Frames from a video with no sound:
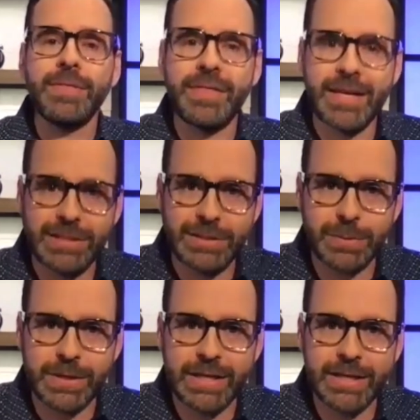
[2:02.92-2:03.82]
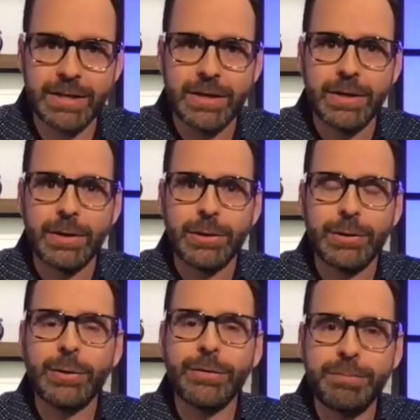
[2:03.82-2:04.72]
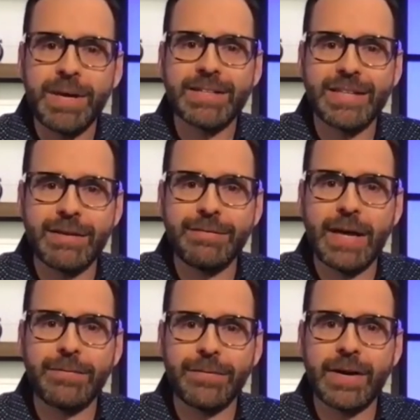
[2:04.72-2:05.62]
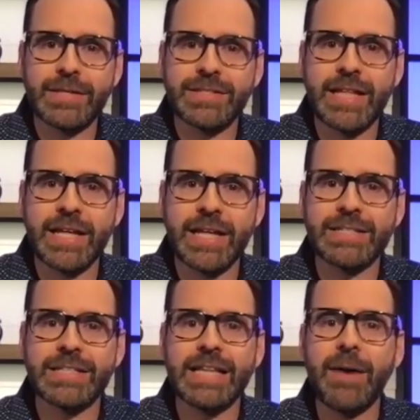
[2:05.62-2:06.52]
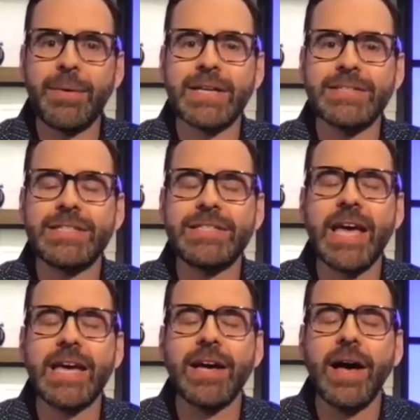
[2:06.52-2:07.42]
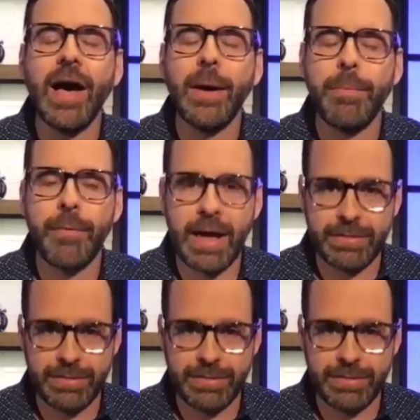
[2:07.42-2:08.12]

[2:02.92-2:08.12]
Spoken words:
this week, you have picked an event for us that is allowing us to take a breath.